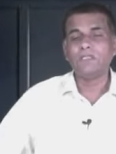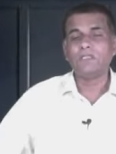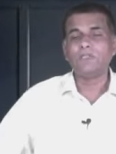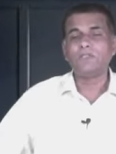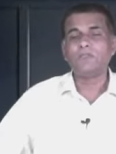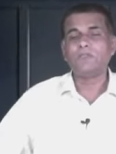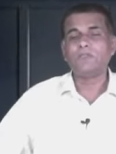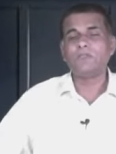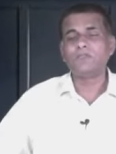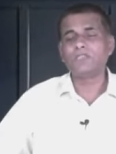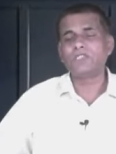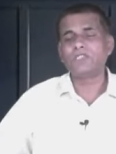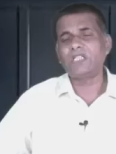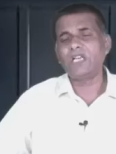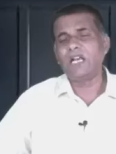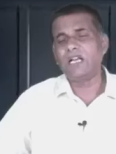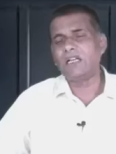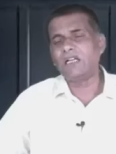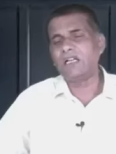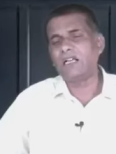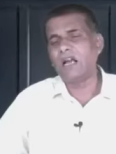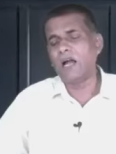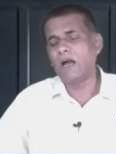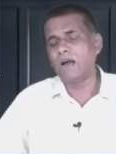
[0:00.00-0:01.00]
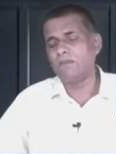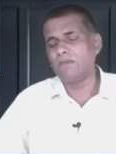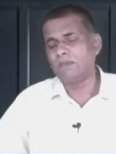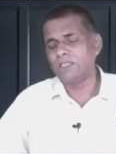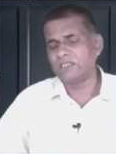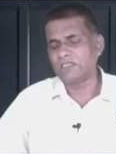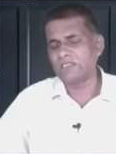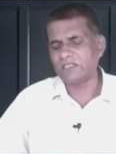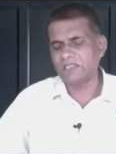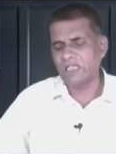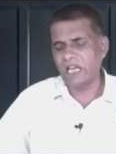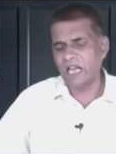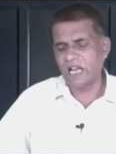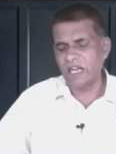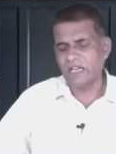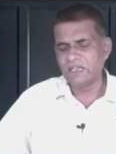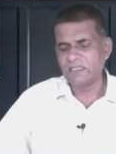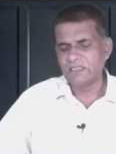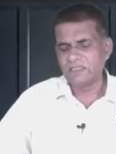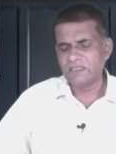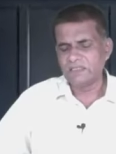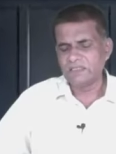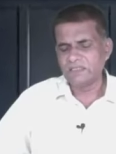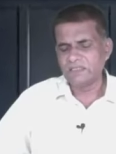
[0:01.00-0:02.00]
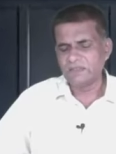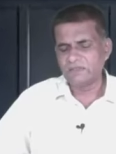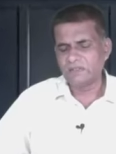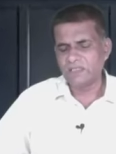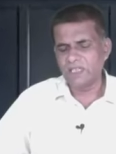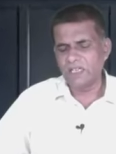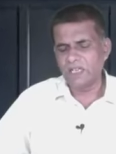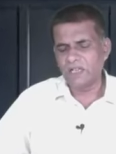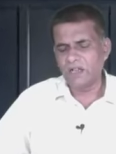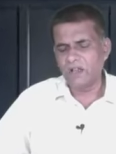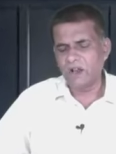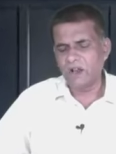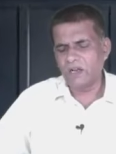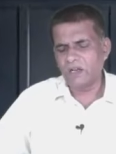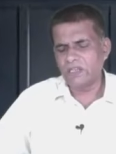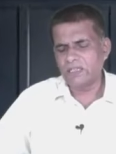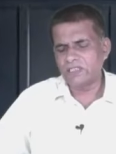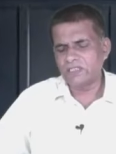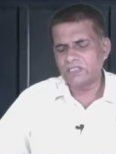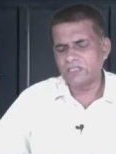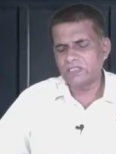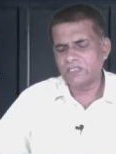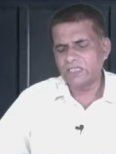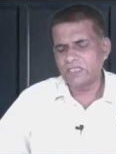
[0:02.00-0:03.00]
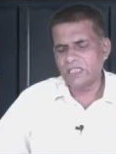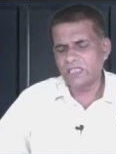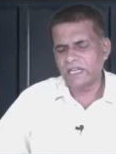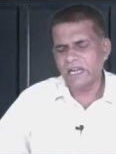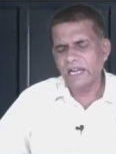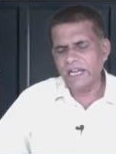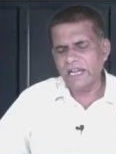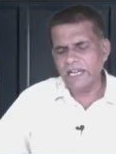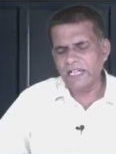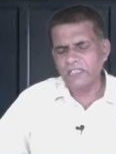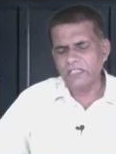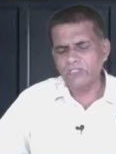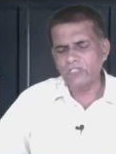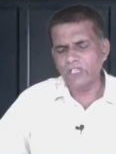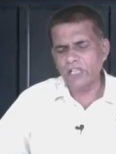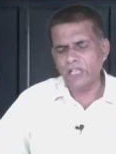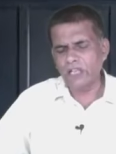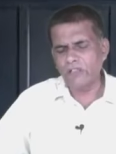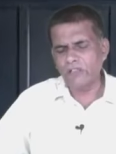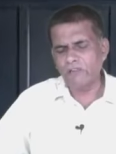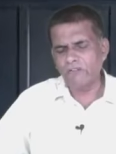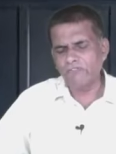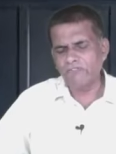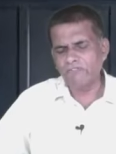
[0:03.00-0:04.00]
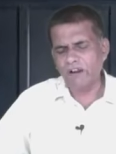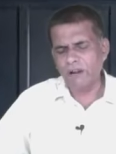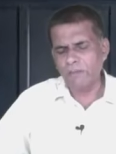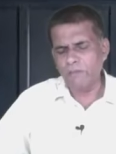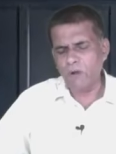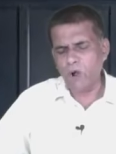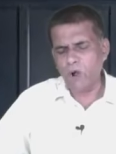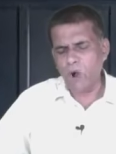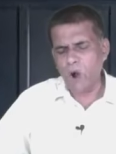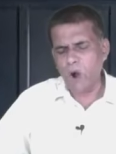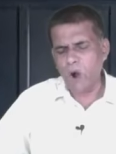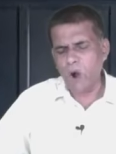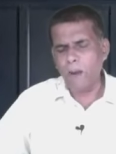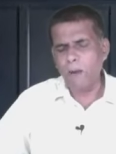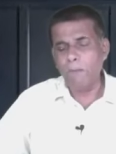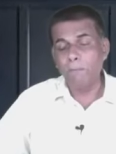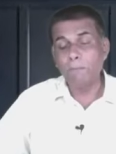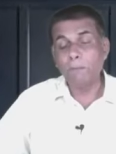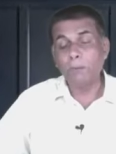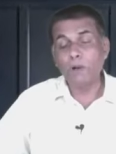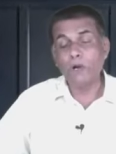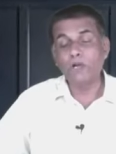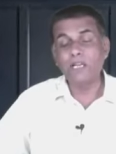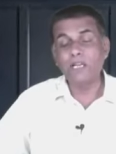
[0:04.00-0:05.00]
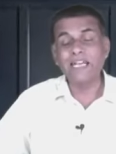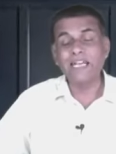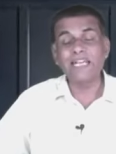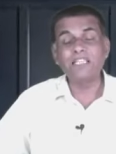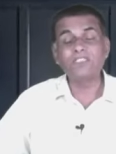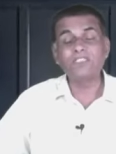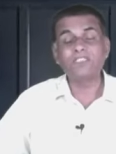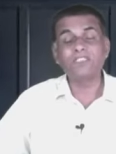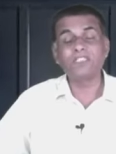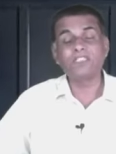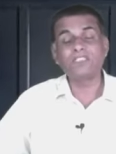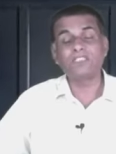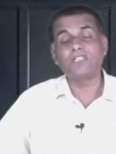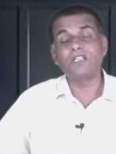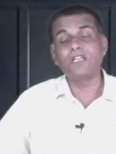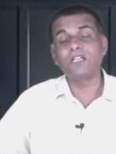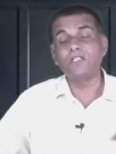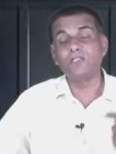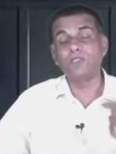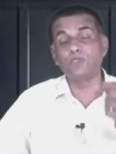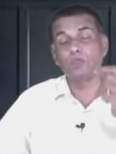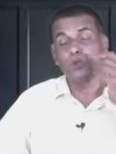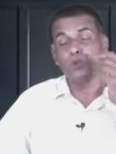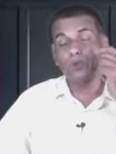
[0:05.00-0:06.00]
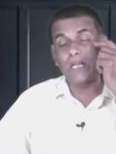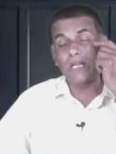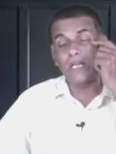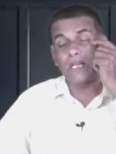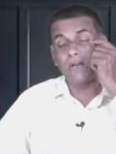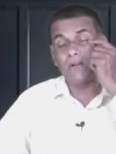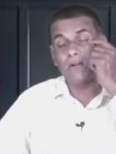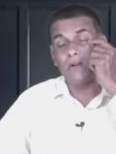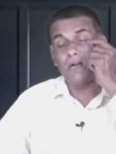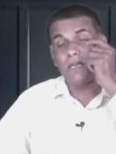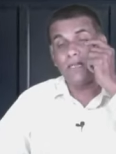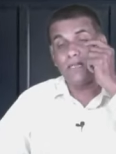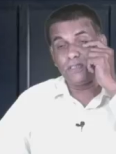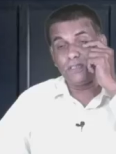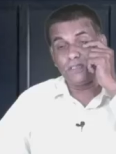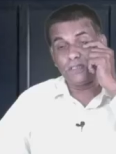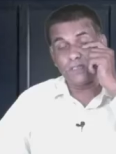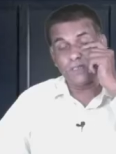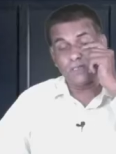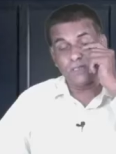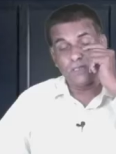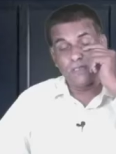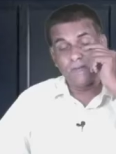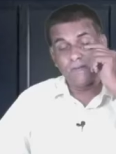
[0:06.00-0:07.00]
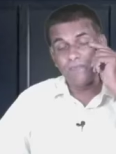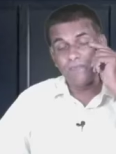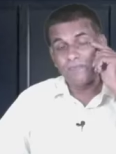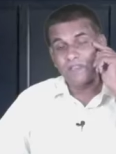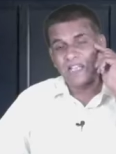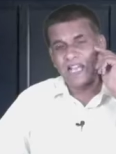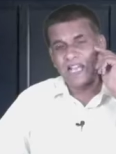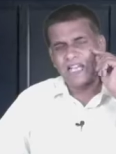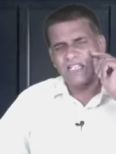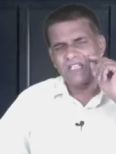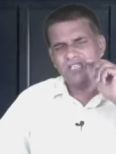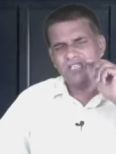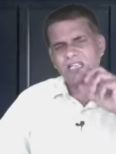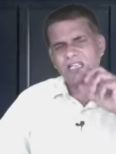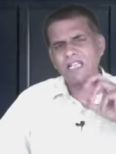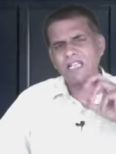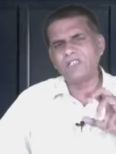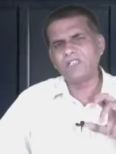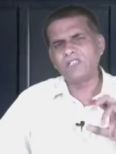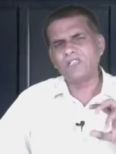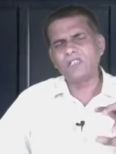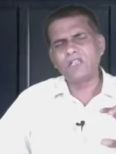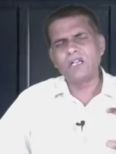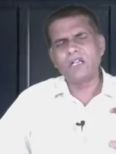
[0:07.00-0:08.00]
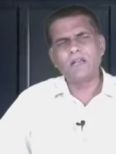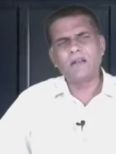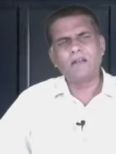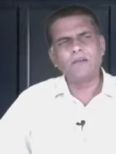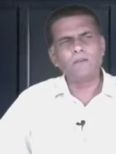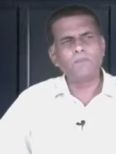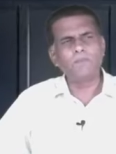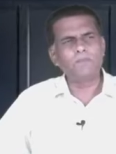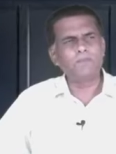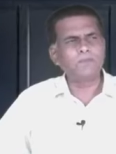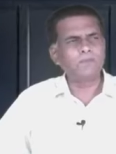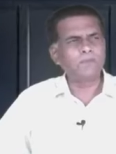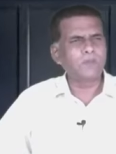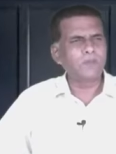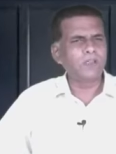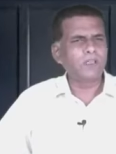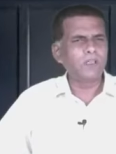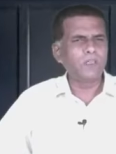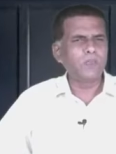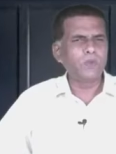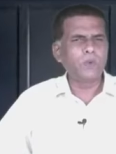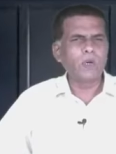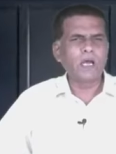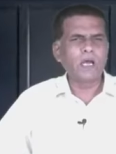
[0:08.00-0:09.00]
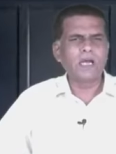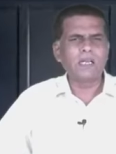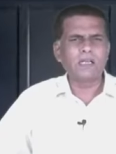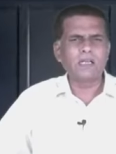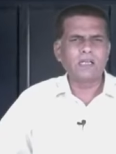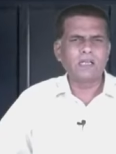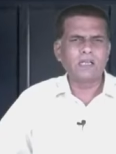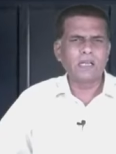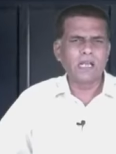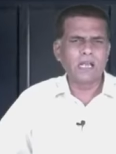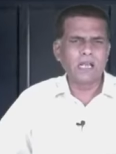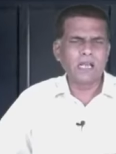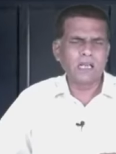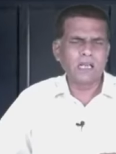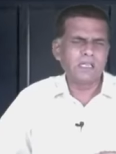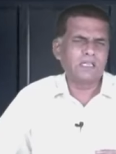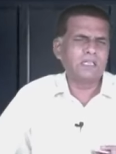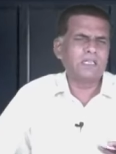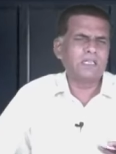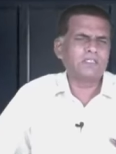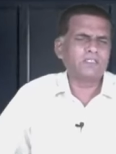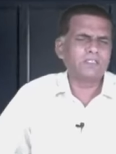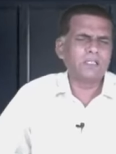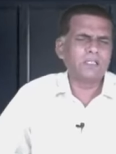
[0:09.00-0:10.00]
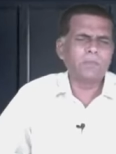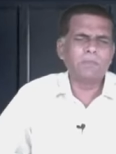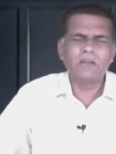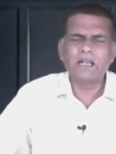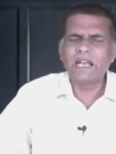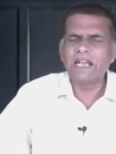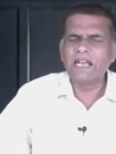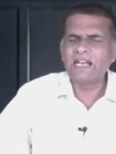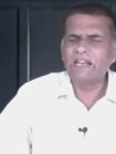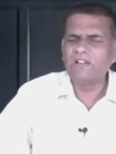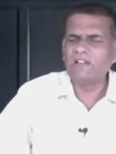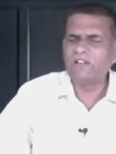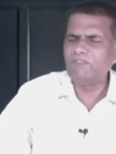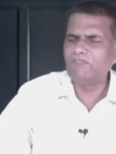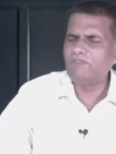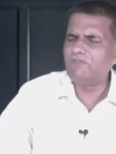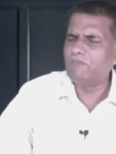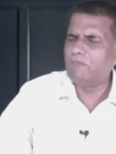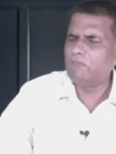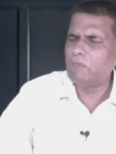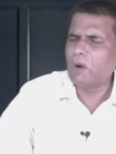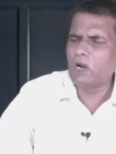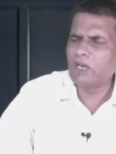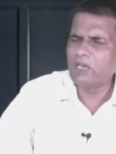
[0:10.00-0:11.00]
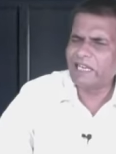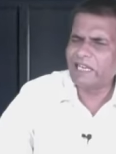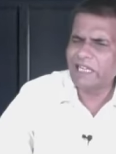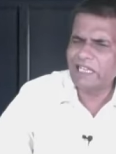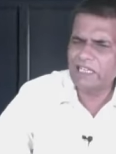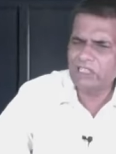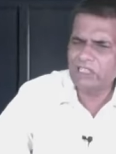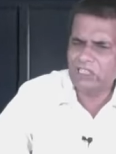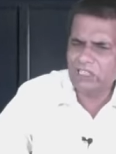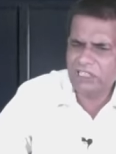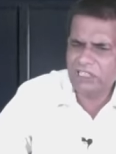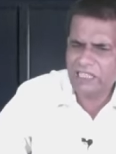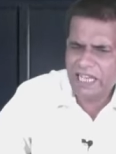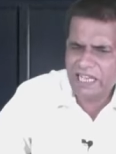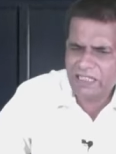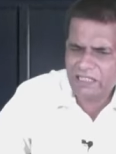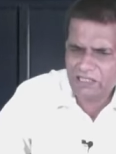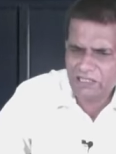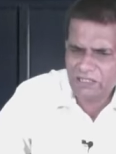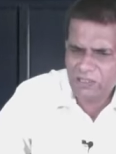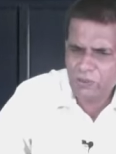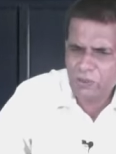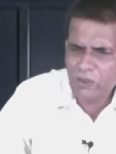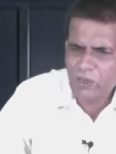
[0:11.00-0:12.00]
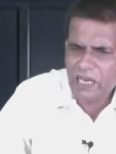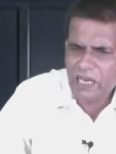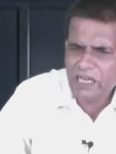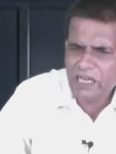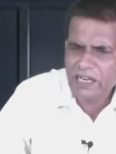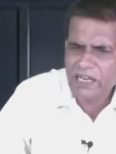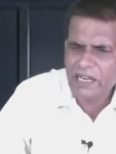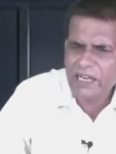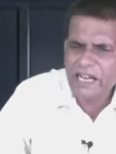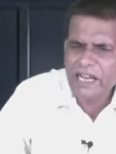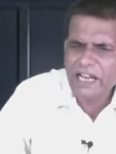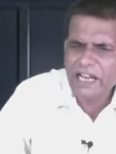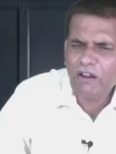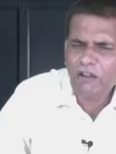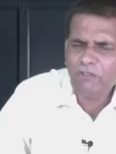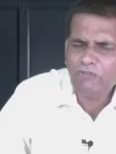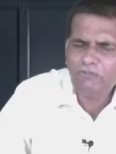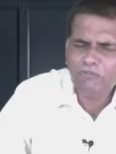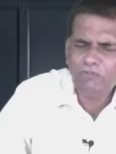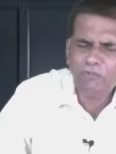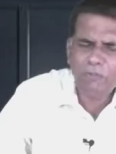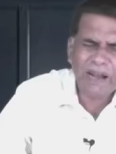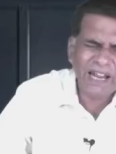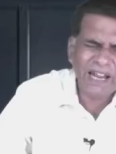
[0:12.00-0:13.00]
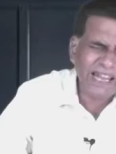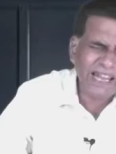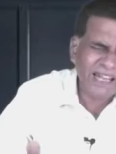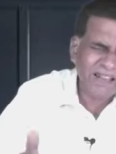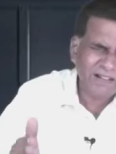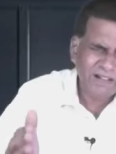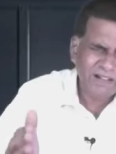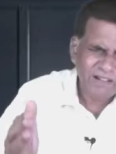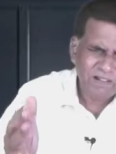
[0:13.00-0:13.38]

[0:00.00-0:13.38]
O Shalka Masta, the Lord is uh, releasing you from all bondage. Sister Judy Collins, I sense um, you are uh, under some kind of bondage that you are in need of money,